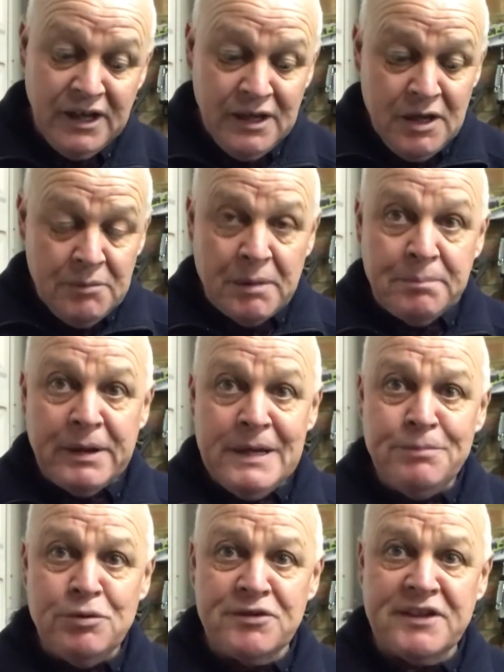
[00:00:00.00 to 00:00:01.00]
but
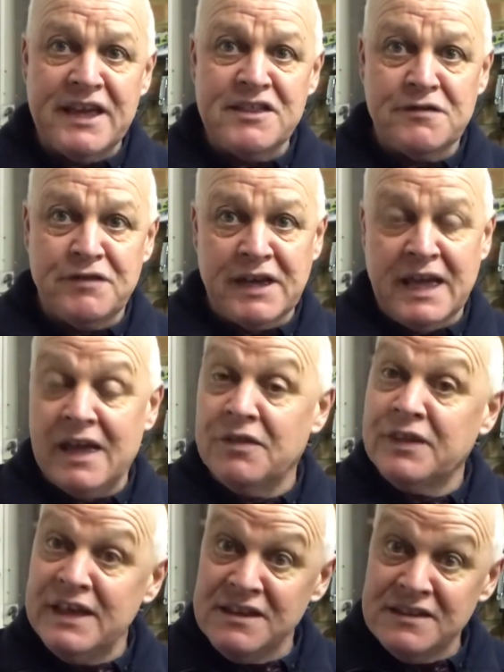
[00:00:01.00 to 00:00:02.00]
people tend to forget
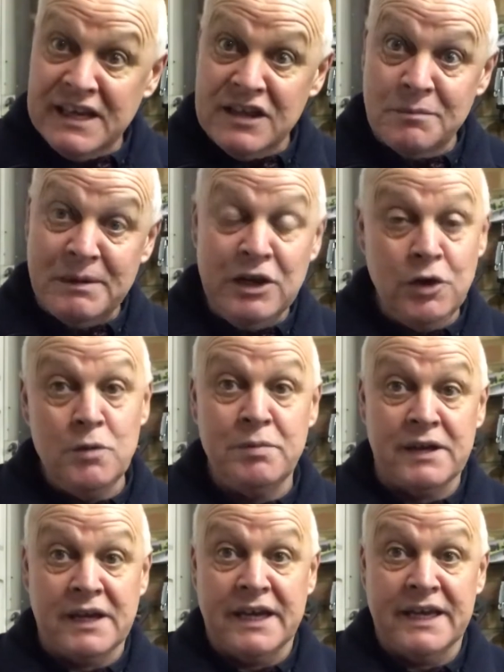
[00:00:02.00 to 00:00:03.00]
these need to be
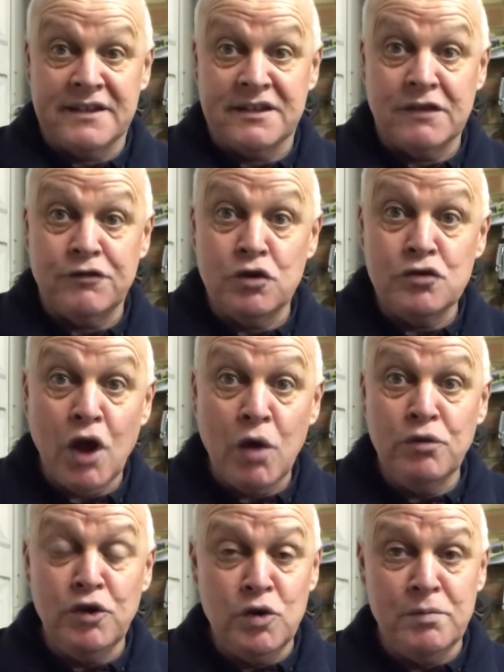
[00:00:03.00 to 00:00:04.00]
lubricated. If you
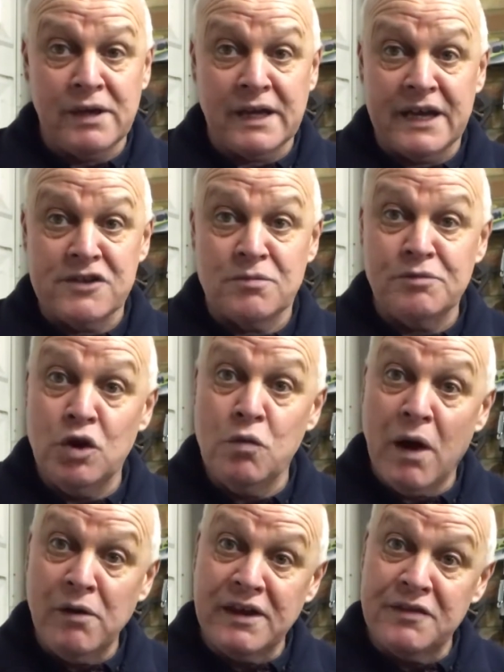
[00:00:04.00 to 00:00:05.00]
don't lubricate them, you
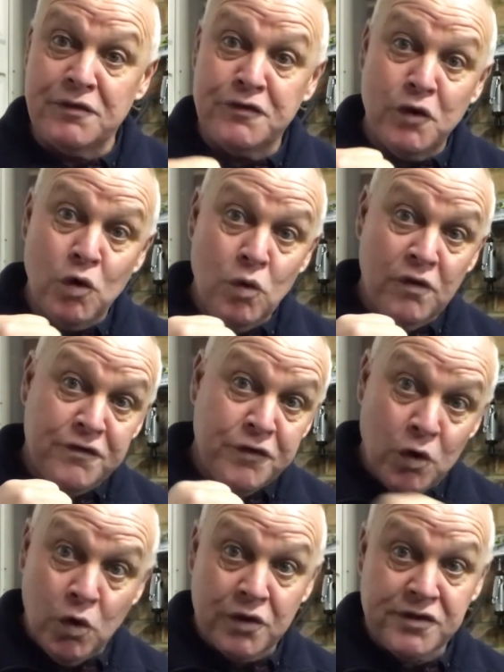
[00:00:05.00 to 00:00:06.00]
won't get the full
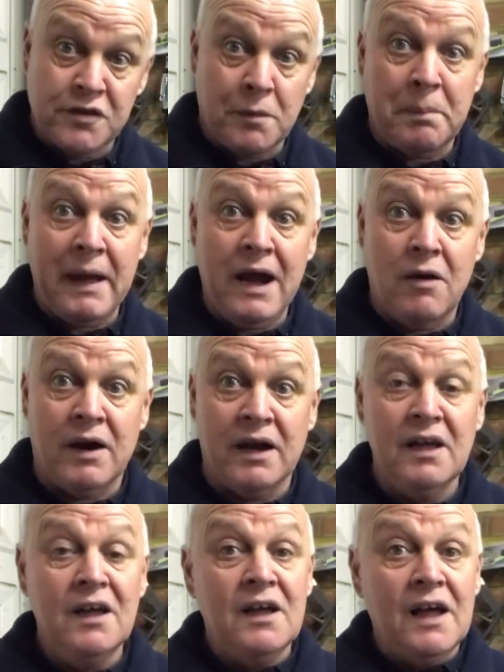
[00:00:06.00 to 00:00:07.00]
force of the power
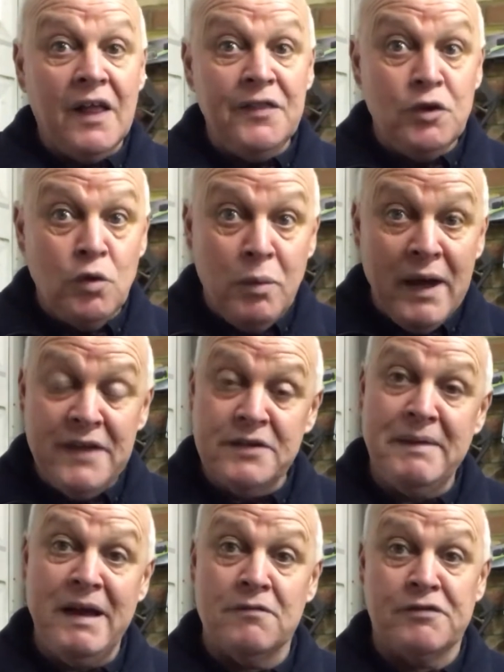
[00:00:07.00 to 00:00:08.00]
and you'll wear them
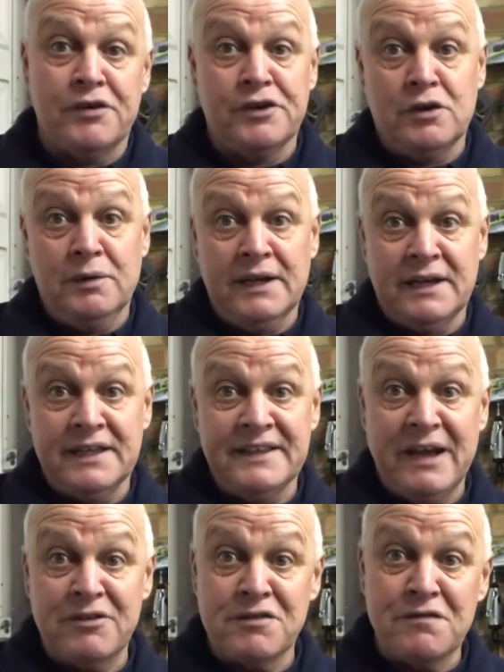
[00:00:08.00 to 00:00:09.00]
out very quickly.
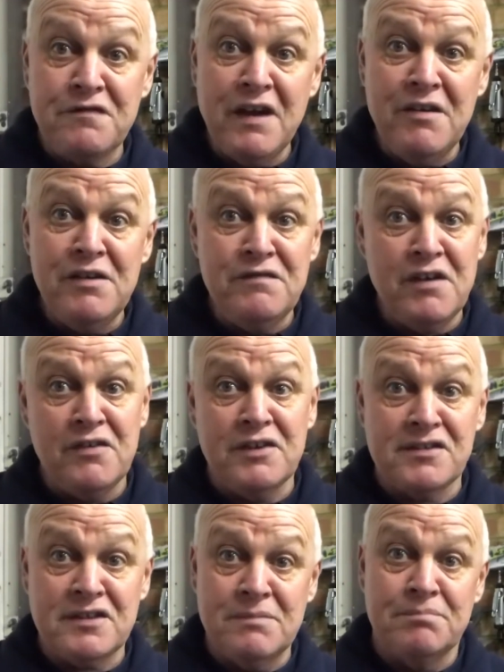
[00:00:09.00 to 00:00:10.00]
Now it's a very
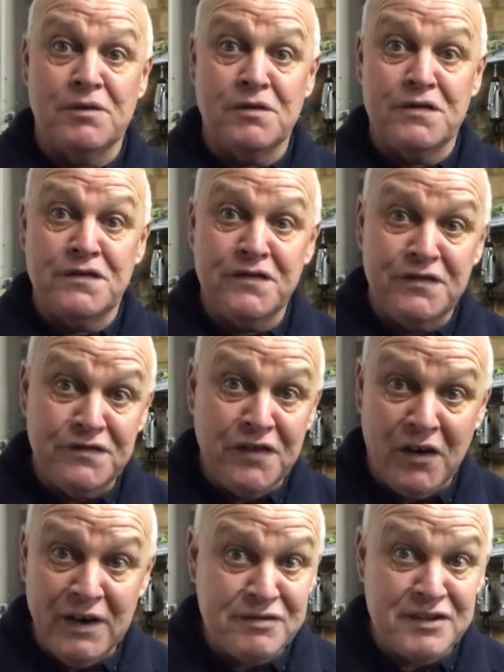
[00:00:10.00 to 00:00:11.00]
simple
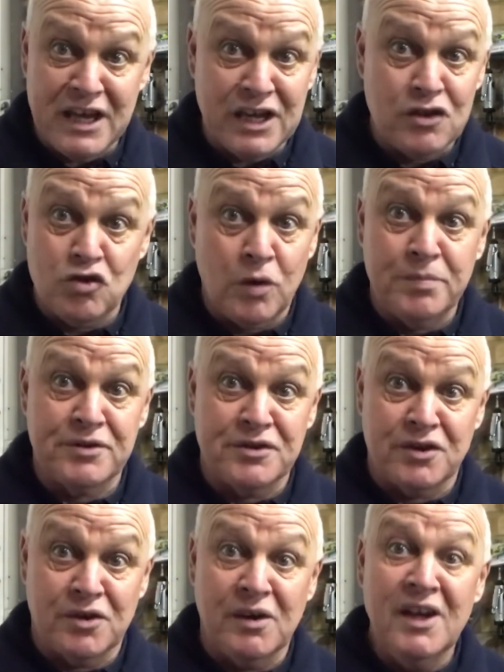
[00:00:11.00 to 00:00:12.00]
5-second job to
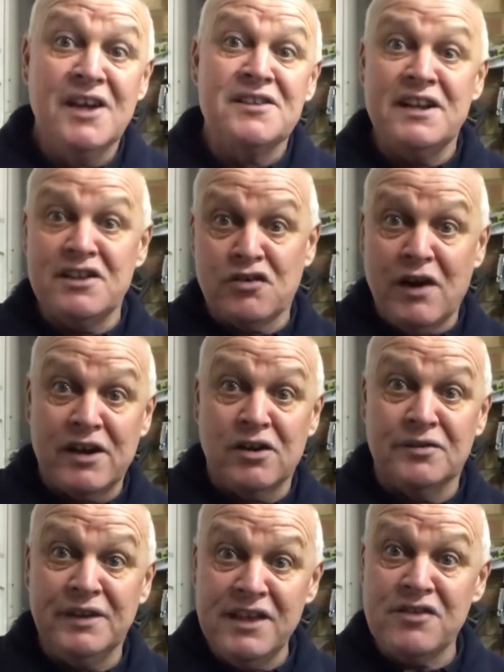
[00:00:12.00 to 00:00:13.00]
do, so let's crack
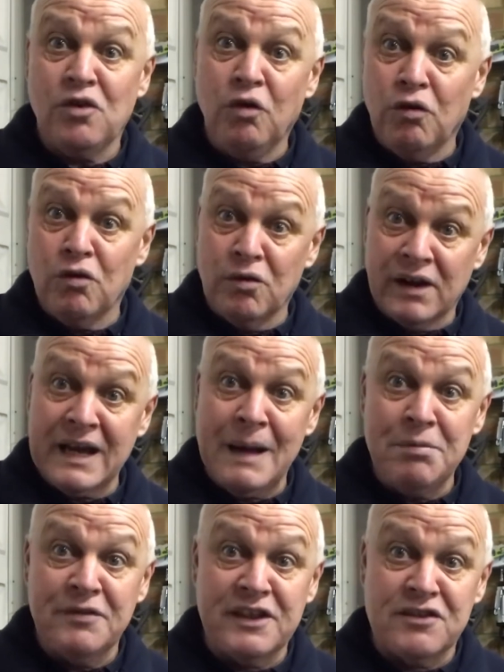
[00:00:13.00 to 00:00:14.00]
on. Let's oil a
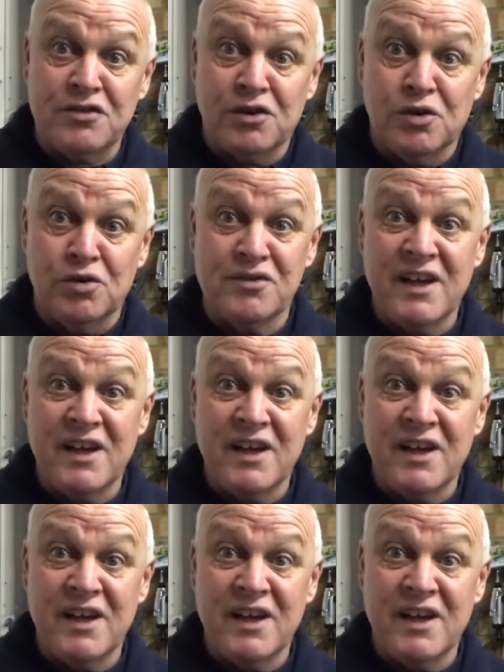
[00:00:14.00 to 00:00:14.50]
couple of these tools